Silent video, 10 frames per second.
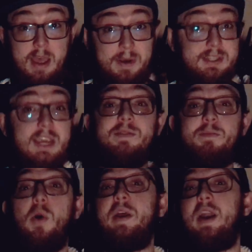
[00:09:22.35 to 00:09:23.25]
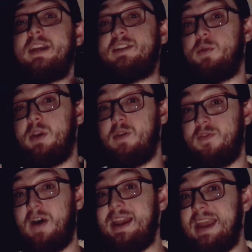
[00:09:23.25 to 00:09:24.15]
but it's even more interesting when you
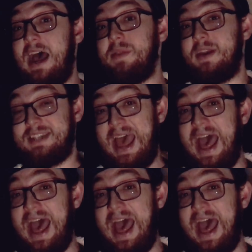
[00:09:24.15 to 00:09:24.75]
find out that it's